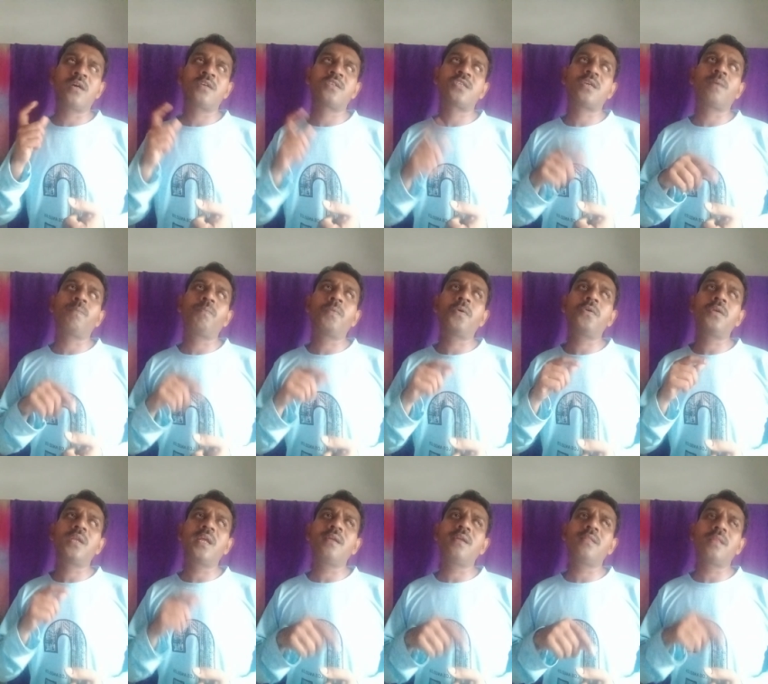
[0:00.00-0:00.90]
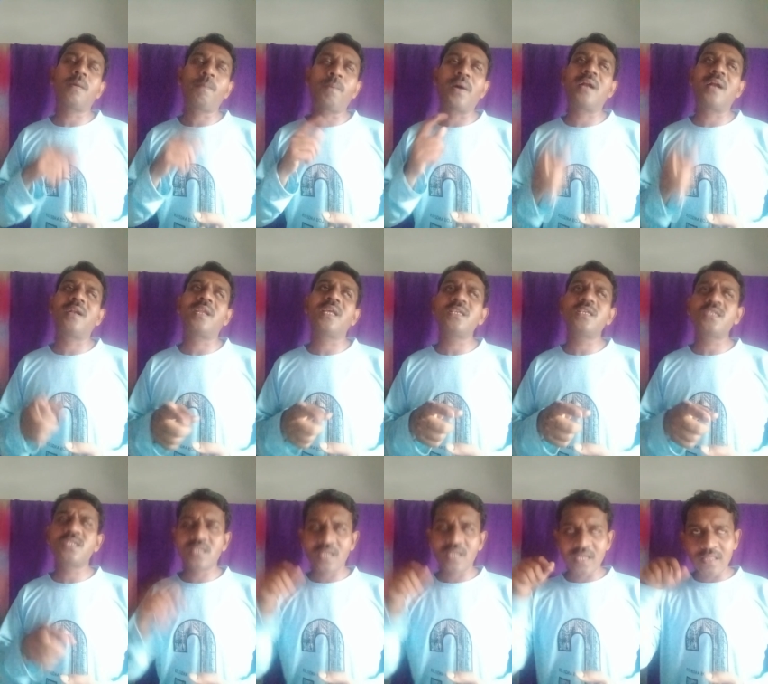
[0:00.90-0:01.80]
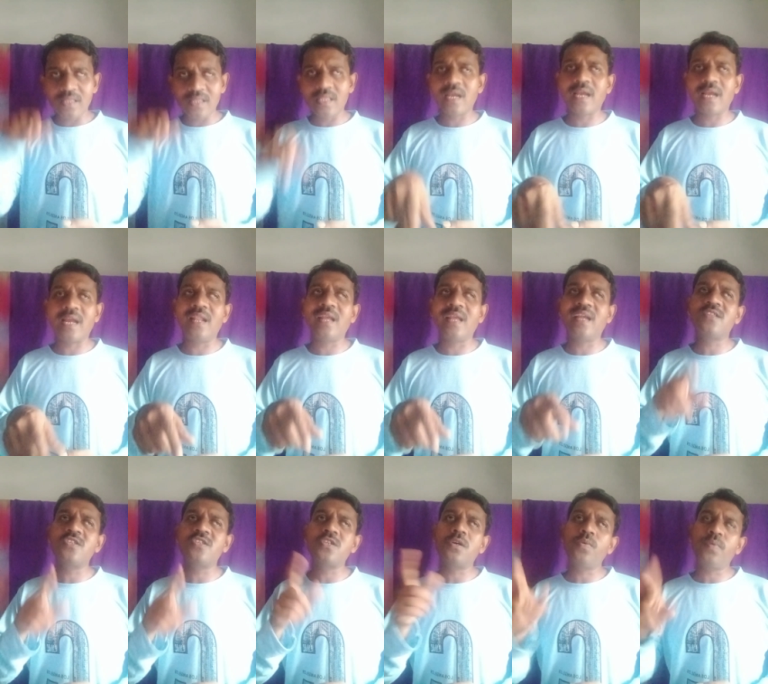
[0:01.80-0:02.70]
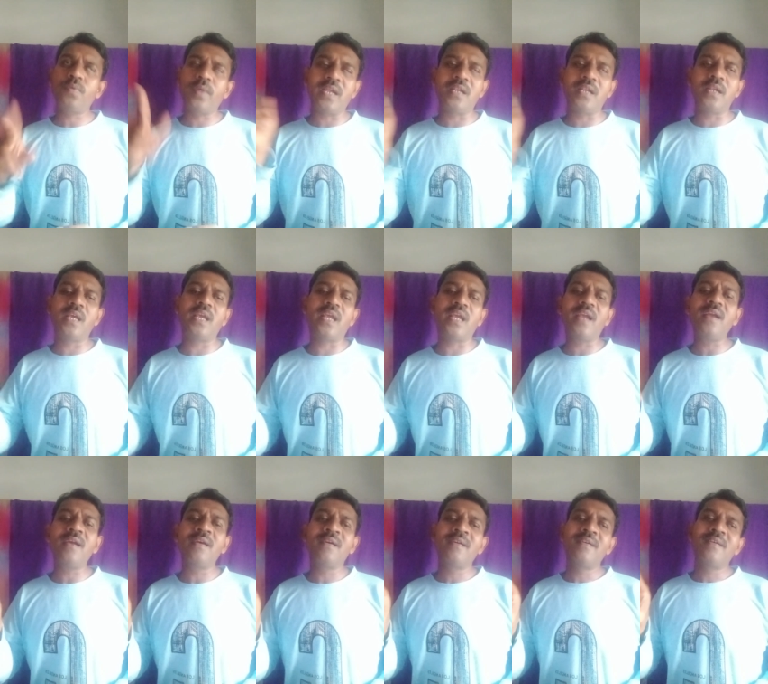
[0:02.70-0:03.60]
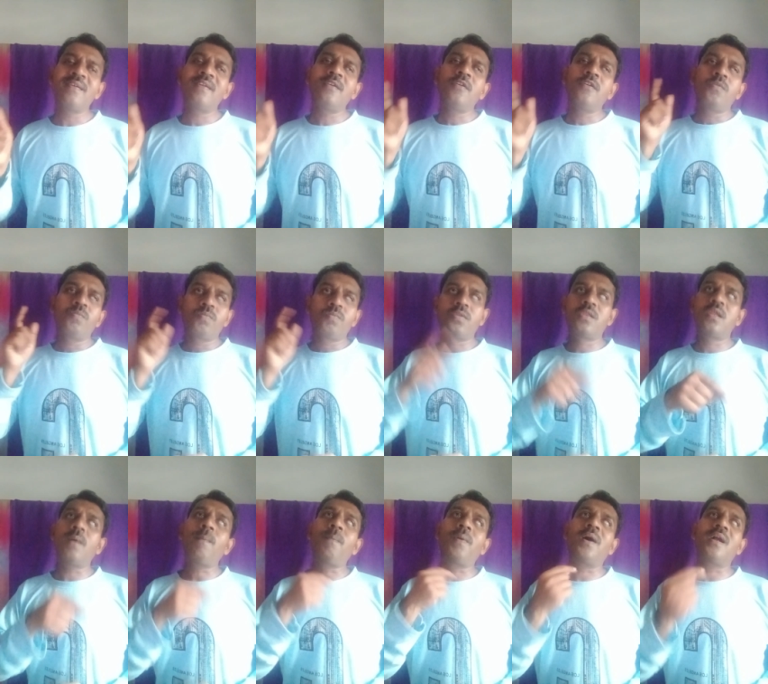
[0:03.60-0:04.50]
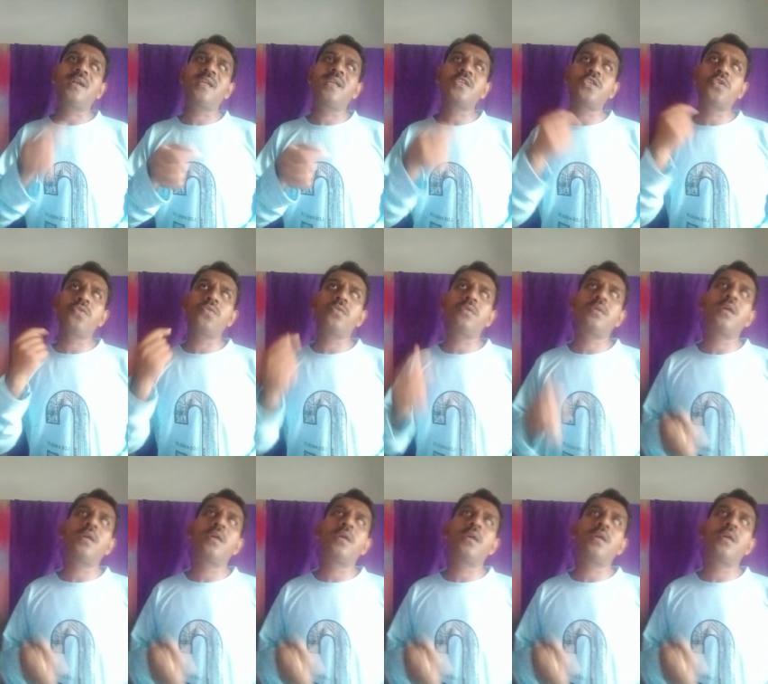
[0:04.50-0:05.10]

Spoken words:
supporting the parties in the alliance of NDA, the party should